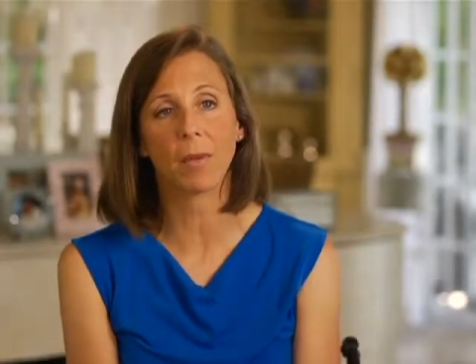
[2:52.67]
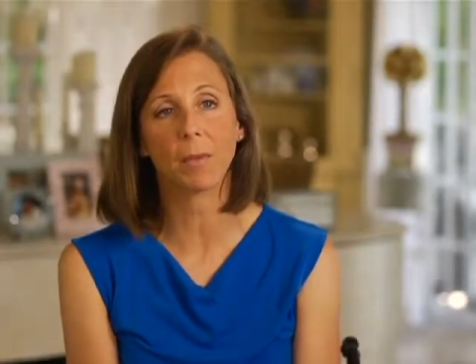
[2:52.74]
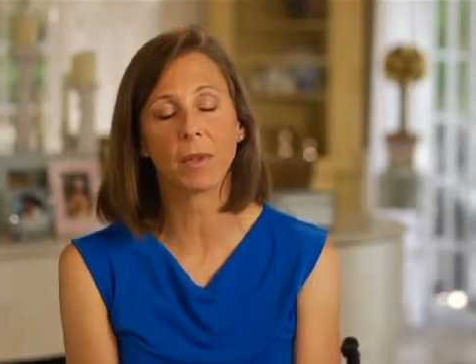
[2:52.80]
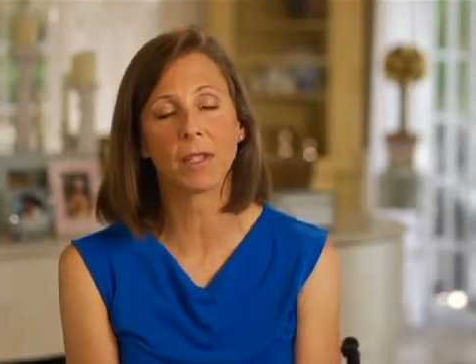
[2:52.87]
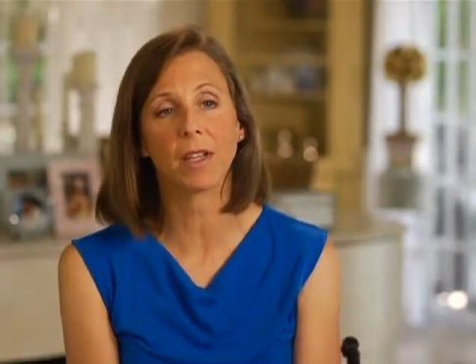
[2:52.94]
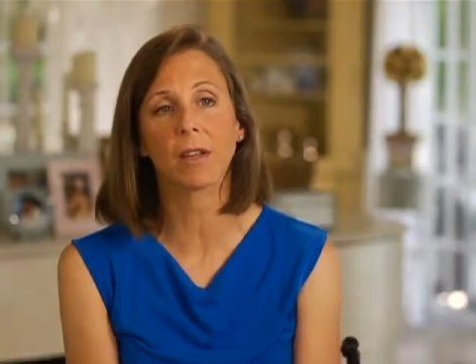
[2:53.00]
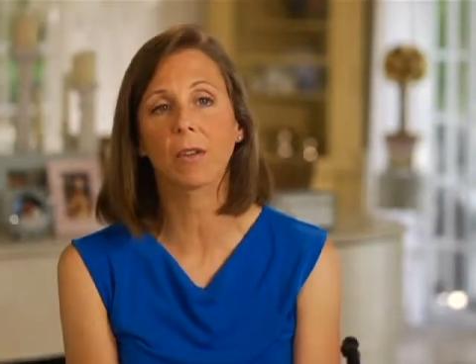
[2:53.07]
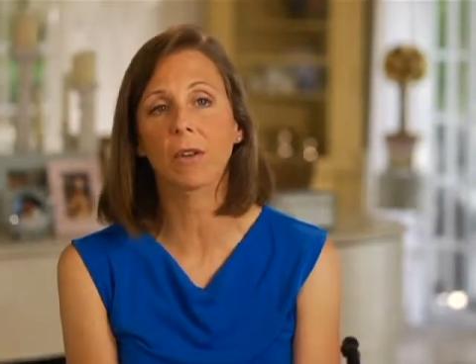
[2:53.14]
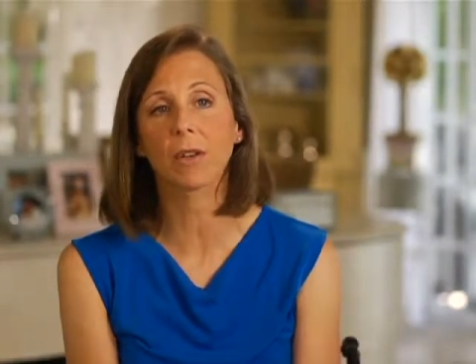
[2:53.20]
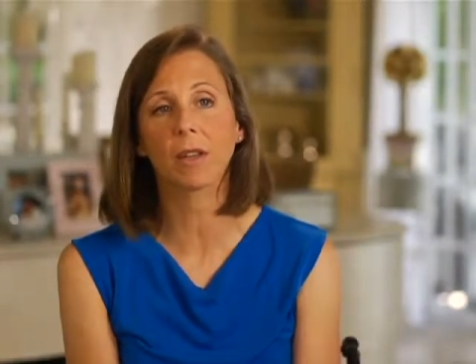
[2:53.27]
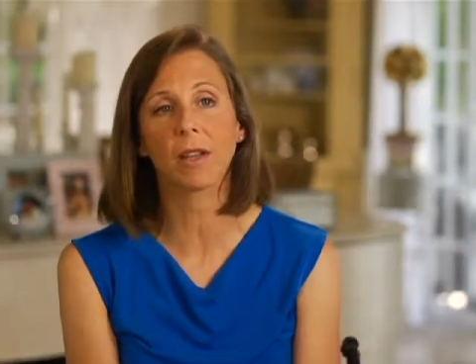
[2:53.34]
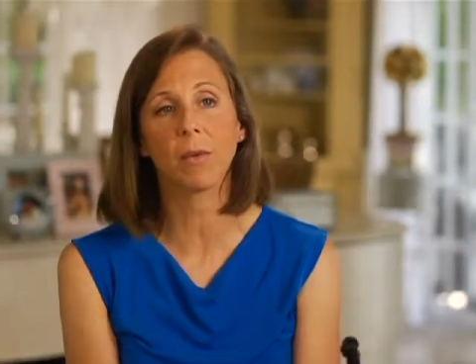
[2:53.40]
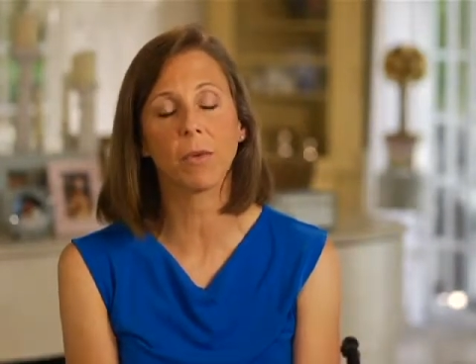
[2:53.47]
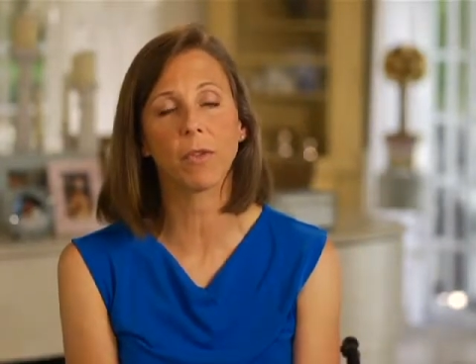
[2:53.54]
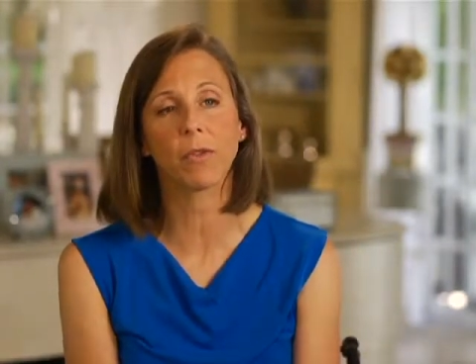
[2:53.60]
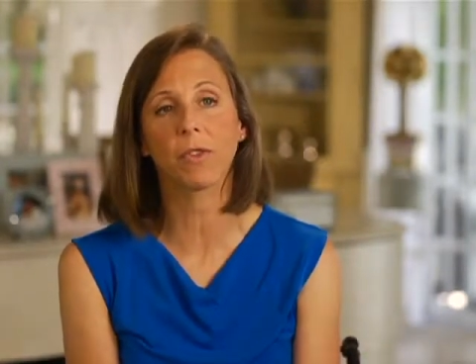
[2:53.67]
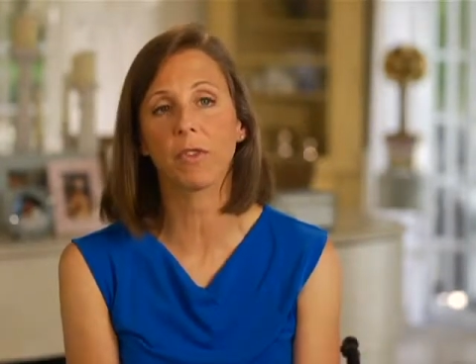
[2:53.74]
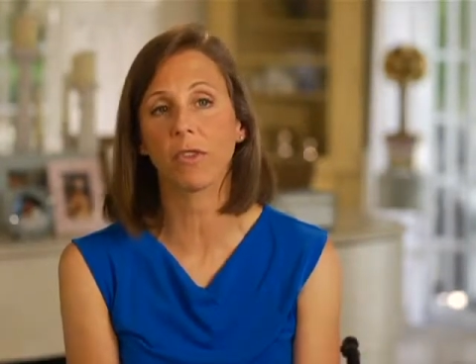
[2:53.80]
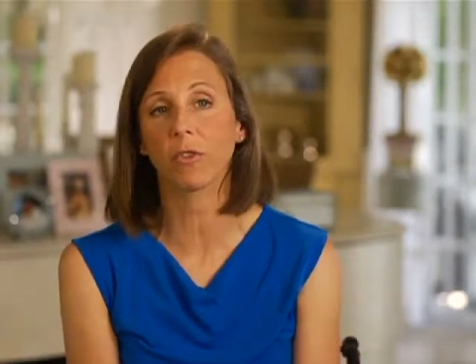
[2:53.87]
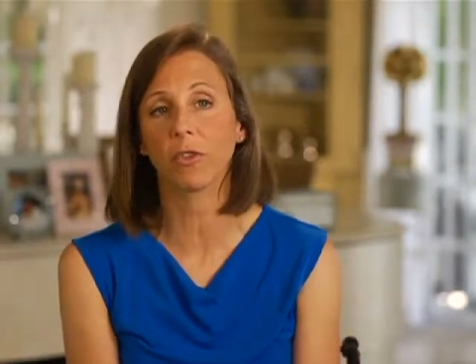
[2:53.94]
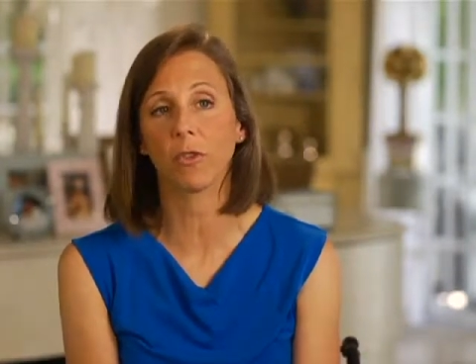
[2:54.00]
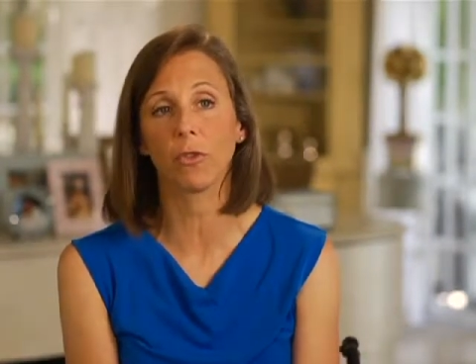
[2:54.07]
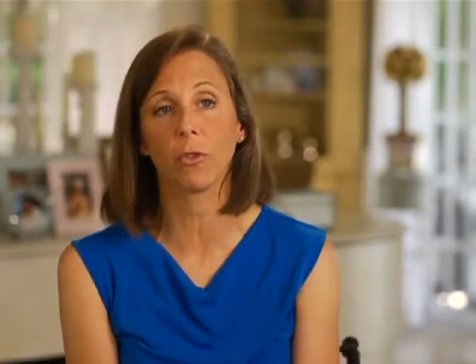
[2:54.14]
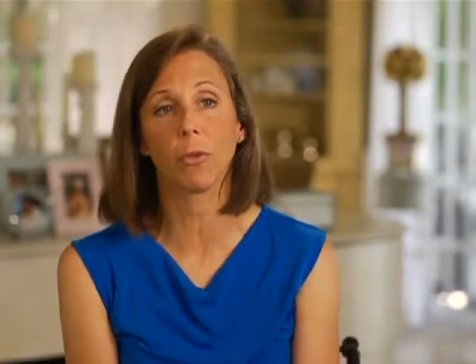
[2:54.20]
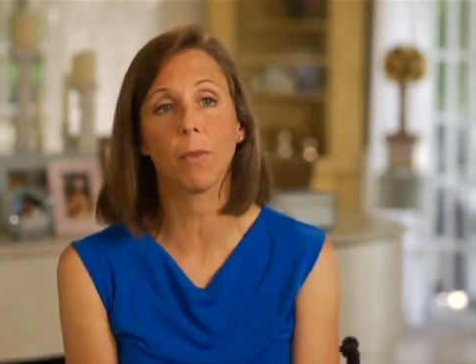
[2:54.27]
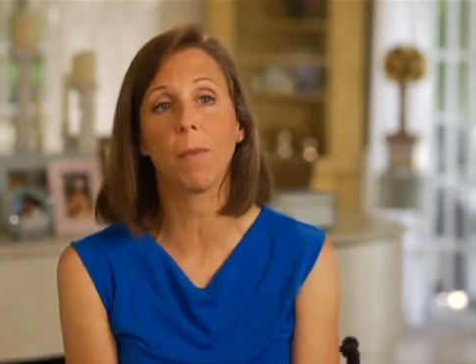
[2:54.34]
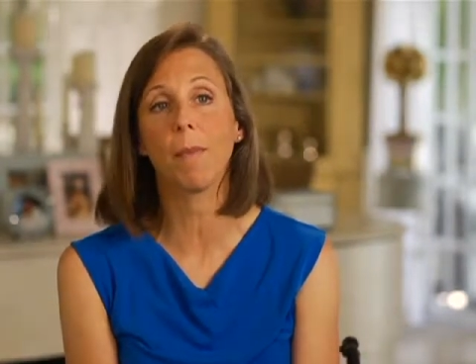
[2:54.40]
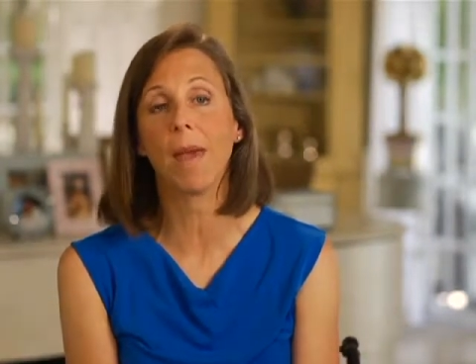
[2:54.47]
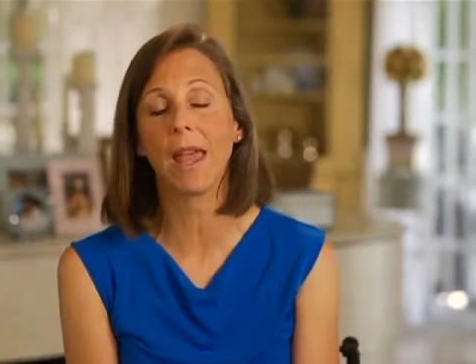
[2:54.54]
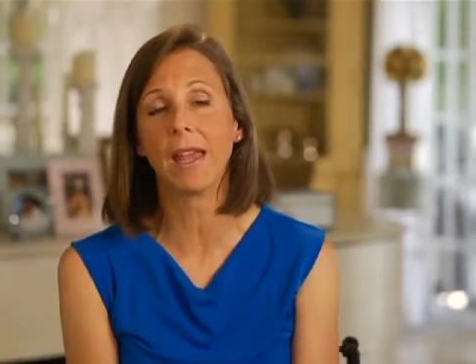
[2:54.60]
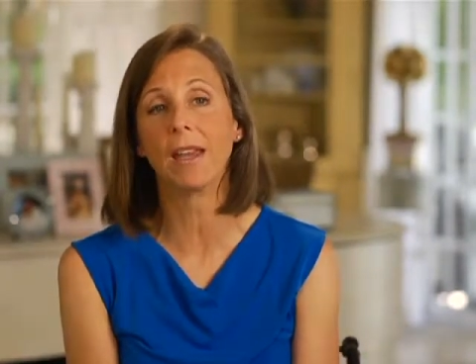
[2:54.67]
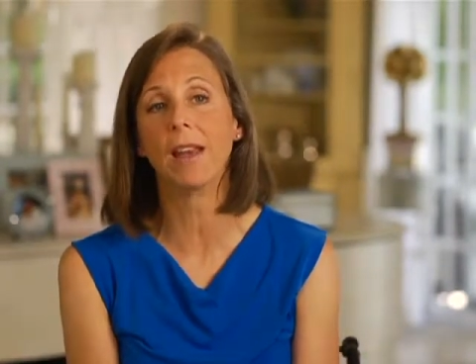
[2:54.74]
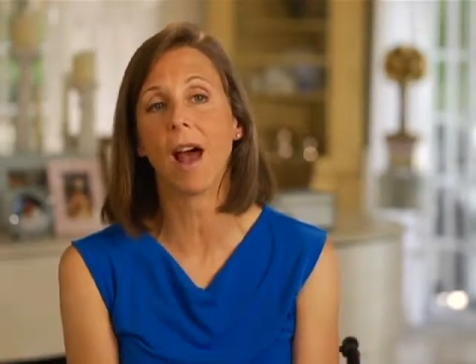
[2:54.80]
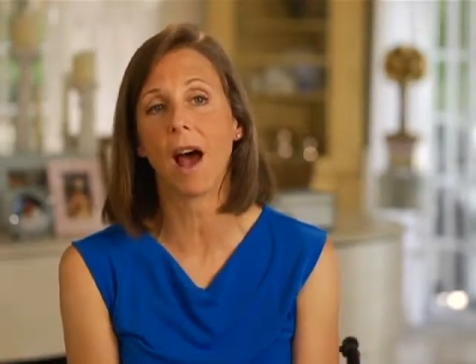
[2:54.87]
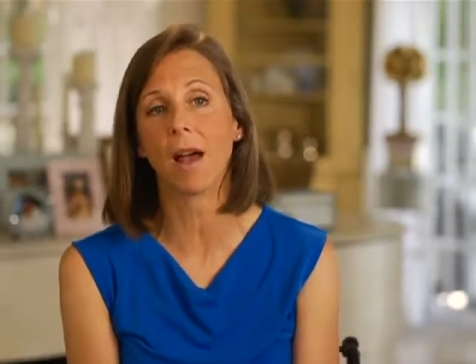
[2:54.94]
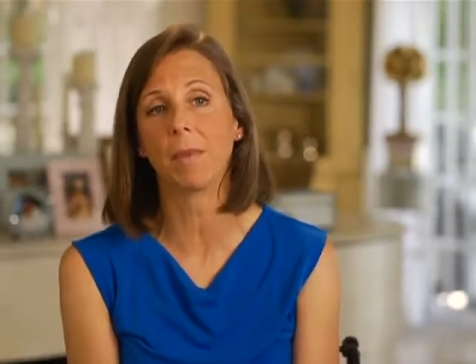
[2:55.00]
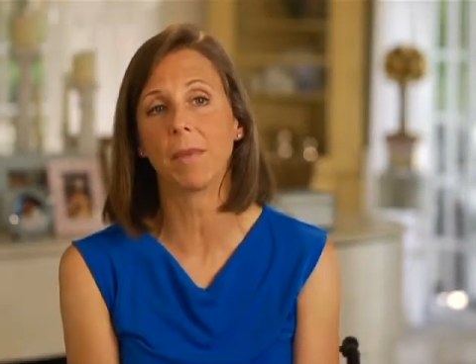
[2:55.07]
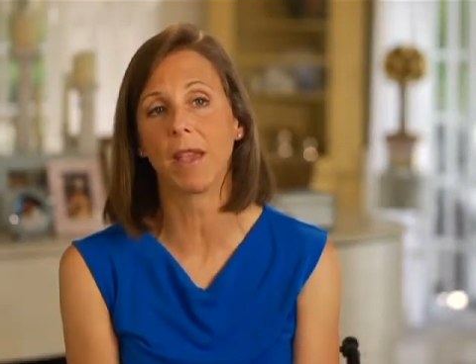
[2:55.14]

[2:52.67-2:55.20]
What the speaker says: particularly with physicians who may not